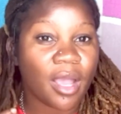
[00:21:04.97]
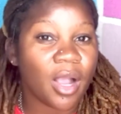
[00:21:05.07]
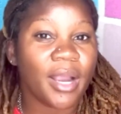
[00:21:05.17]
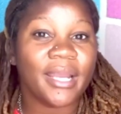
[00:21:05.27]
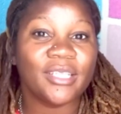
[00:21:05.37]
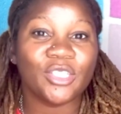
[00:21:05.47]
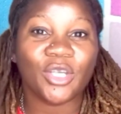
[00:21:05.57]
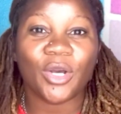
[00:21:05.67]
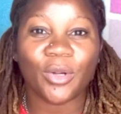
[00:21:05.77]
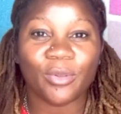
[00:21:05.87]
All right,
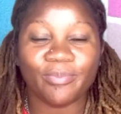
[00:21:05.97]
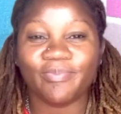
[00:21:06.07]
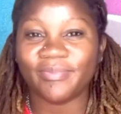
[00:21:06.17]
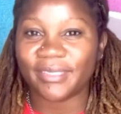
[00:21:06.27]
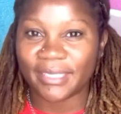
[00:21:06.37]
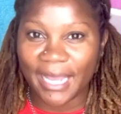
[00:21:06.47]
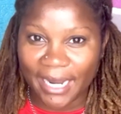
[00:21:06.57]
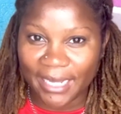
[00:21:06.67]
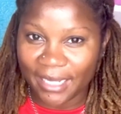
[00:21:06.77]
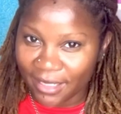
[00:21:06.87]
so
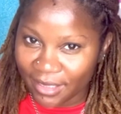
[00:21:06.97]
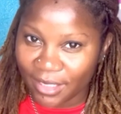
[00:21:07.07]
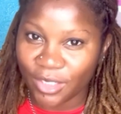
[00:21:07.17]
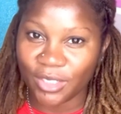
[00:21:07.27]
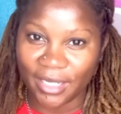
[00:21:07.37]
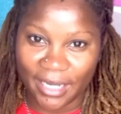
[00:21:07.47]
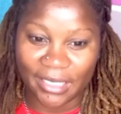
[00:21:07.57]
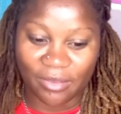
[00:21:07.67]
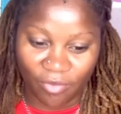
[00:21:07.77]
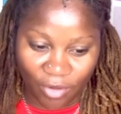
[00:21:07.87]
that is
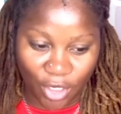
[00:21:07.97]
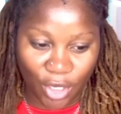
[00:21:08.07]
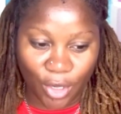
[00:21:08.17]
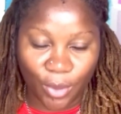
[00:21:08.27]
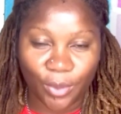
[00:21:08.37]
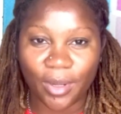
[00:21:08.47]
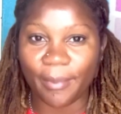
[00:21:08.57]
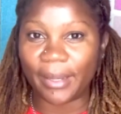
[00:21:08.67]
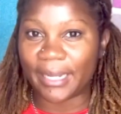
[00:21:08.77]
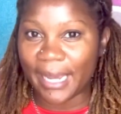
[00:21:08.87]
today's video. I'm
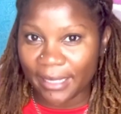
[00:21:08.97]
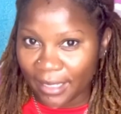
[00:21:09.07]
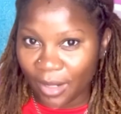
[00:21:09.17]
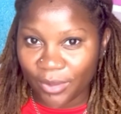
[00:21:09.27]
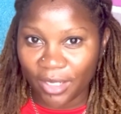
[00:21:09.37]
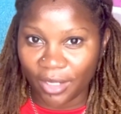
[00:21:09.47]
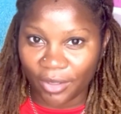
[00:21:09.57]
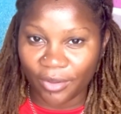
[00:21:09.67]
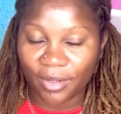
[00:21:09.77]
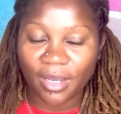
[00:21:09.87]
gonna end it out
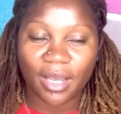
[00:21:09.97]
here.